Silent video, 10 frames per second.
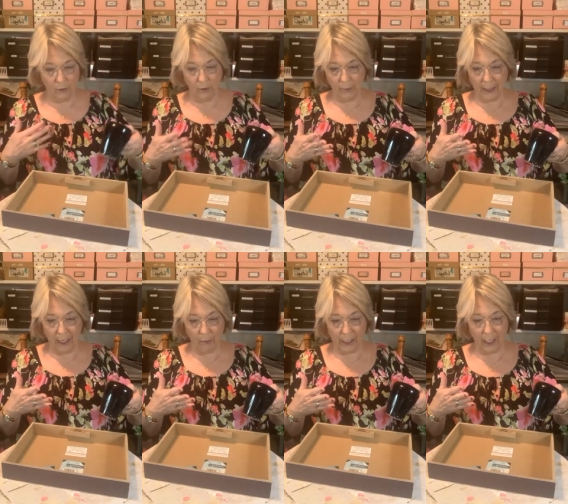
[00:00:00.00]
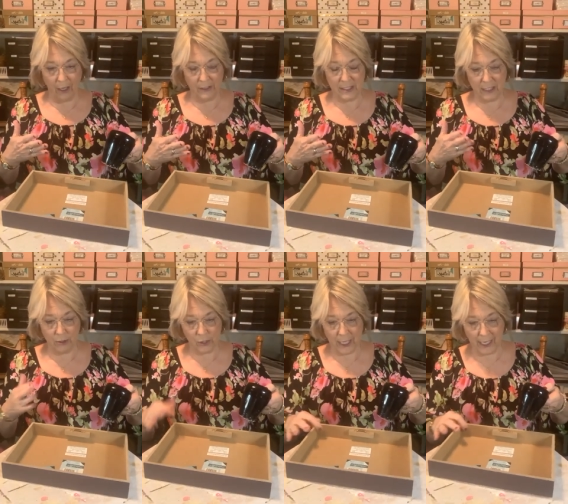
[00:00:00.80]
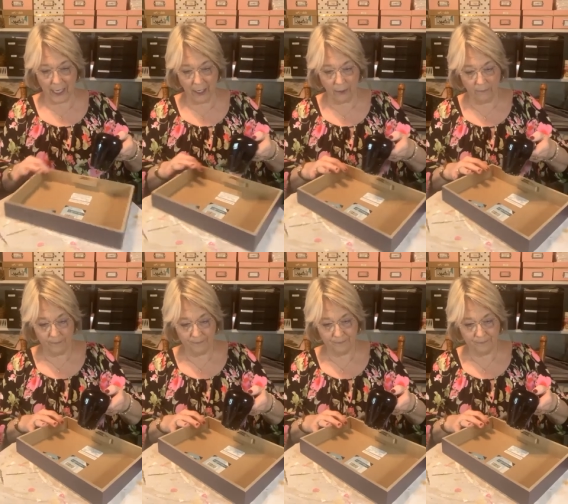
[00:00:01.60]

normally I would get all the stickers out of here.